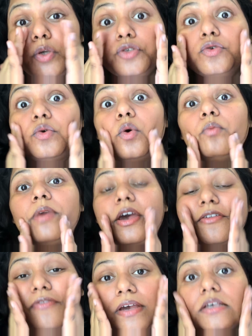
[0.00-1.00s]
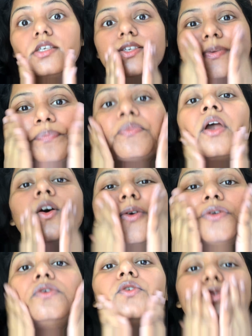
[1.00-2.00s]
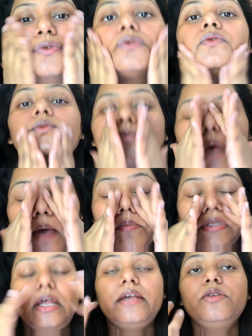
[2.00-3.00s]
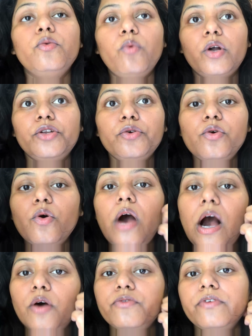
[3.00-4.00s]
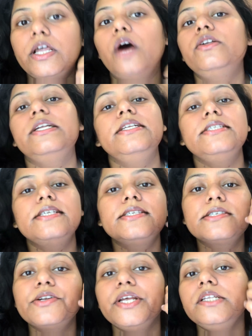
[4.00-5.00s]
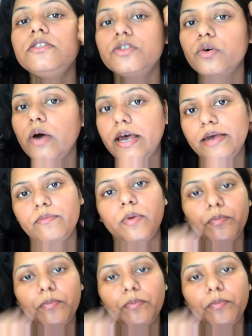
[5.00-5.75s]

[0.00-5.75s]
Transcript: want to go barefaced. I mean, I don't want to go out without any sunscreen. So I am